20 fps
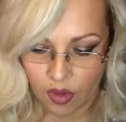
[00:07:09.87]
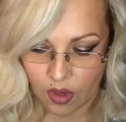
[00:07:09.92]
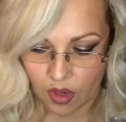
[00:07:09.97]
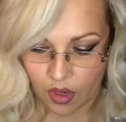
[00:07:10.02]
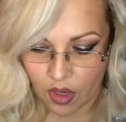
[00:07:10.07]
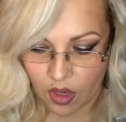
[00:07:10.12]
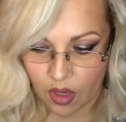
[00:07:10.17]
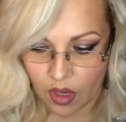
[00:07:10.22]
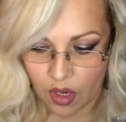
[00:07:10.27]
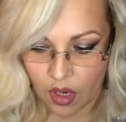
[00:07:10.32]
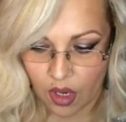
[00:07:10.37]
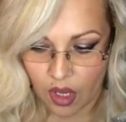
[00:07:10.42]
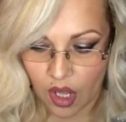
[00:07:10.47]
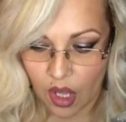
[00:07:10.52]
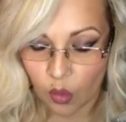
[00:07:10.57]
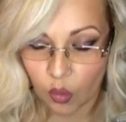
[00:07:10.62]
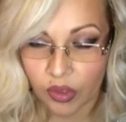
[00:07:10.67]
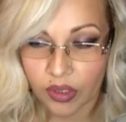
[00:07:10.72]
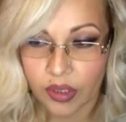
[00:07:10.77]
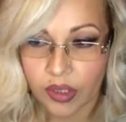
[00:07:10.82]
And with
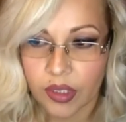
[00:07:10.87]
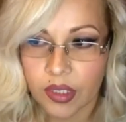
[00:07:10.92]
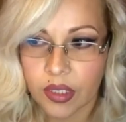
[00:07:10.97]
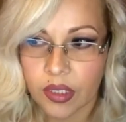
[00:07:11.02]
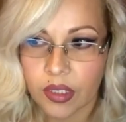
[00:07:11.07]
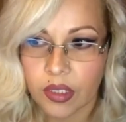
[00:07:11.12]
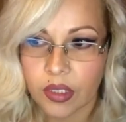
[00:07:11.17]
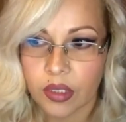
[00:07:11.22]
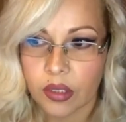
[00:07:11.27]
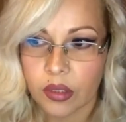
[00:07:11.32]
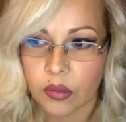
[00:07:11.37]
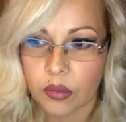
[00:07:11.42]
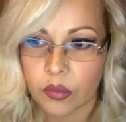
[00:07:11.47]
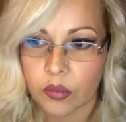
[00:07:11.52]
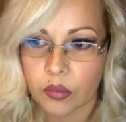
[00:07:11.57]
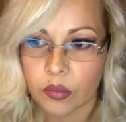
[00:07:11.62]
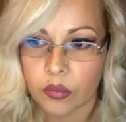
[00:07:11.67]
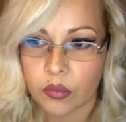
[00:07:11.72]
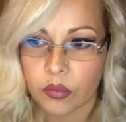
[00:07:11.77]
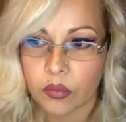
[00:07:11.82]
this
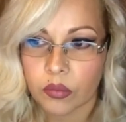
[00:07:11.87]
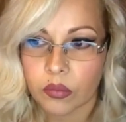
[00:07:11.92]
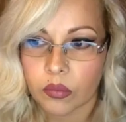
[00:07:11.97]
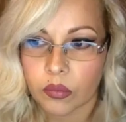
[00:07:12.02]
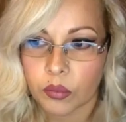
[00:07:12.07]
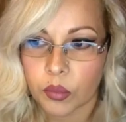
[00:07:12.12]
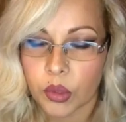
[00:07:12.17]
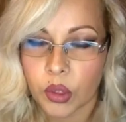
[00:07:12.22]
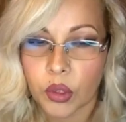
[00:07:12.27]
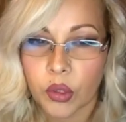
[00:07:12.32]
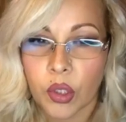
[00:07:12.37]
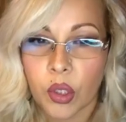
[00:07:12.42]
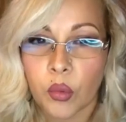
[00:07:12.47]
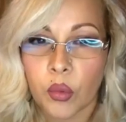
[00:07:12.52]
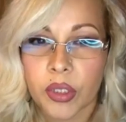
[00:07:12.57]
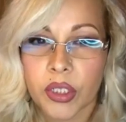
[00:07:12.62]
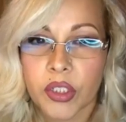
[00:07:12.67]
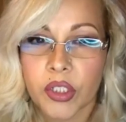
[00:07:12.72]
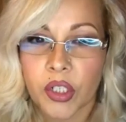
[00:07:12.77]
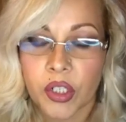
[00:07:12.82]
Pluto
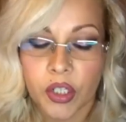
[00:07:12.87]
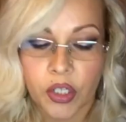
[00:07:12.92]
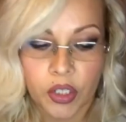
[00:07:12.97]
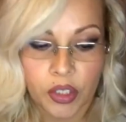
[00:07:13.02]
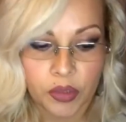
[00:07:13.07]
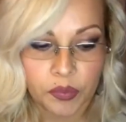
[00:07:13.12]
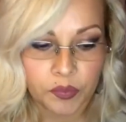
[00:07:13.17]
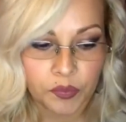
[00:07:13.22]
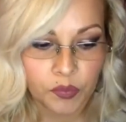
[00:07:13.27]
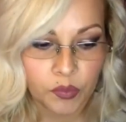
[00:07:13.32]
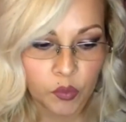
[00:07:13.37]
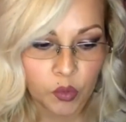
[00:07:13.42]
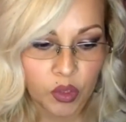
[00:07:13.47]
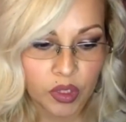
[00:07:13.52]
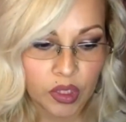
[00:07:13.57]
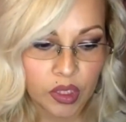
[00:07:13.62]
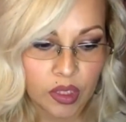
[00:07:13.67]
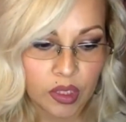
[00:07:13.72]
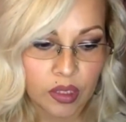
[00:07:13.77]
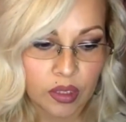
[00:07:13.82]
return, which
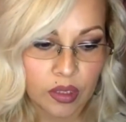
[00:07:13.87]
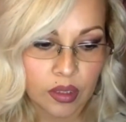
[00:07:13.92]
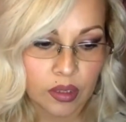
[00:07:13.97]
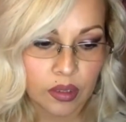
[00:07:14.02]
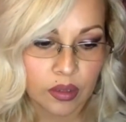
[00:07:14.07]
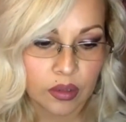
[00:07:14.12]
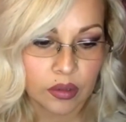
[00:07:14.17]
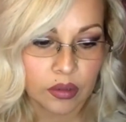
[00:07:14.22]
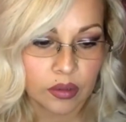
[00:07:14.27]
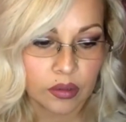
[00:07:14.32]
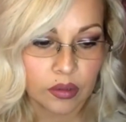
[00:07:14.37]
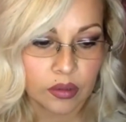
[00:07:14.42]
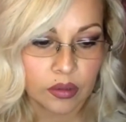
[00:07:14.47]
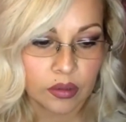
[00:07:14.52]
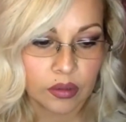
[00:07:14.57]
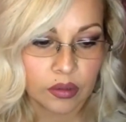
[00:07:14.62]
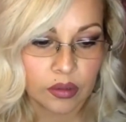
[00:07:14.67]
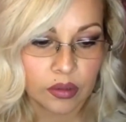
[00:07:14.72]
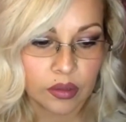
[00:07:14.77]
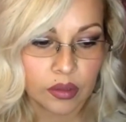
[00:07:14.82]

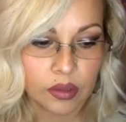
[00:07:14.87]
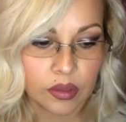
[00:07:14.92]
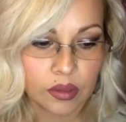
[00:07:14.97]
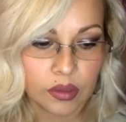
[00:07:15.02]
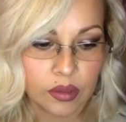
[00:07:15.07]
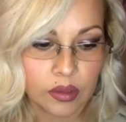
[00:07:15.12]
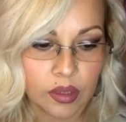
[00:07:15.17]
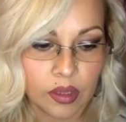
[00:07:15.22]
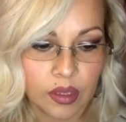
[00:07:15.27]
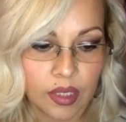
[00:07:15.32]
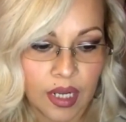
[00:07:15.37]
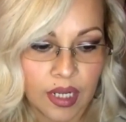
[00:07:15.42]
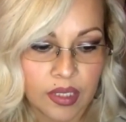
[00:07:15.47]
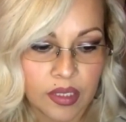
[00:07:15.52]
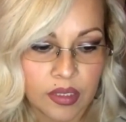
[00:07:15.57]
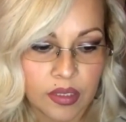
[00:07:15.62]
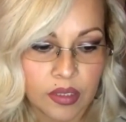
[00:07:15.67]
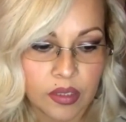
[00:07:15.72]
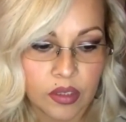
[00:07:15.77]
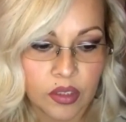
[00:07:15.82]
it lasts till
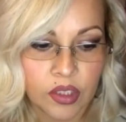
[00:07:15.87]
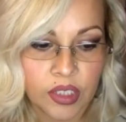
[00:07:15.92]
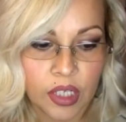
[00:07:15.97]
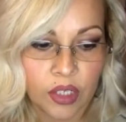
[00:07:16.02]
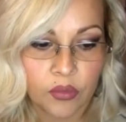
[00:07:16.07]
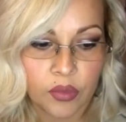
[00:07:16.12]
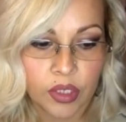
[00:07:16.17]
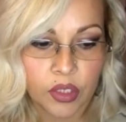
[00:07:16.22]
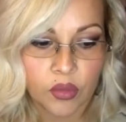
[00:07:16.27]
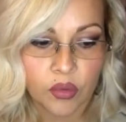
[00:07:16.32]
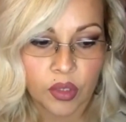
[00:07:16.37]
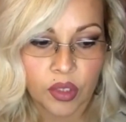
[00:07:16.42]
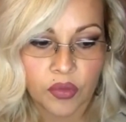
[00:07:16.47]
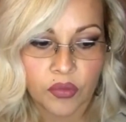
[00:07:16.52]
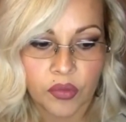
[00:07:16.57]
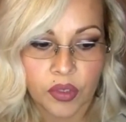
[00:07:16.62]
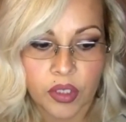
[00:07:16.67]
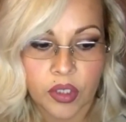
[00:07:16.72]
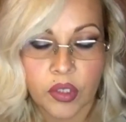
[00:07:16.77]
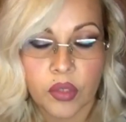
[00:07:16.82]
January 21st,
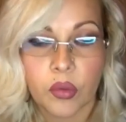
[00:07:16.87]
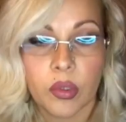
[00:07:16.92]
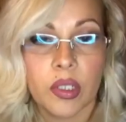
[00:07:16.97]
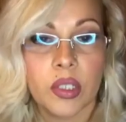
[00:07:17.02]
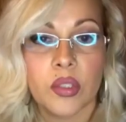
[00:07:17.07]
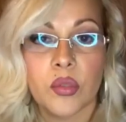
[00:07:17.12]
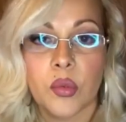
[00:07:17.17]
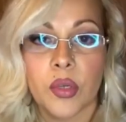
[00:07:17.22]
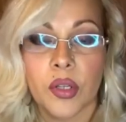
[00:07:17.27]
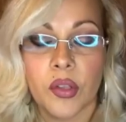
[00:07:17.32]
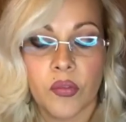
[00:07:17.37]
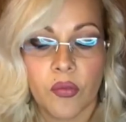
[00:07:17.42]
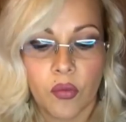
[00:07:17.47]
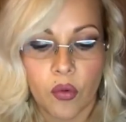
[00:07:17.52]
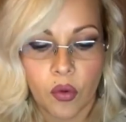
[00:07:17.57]
2024,